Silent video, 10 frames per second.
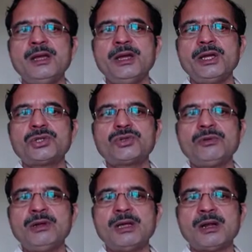is to
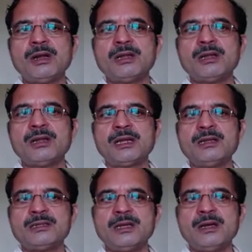learn the
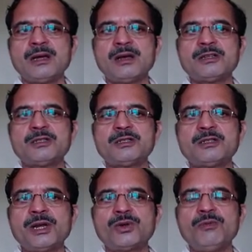signals corresponding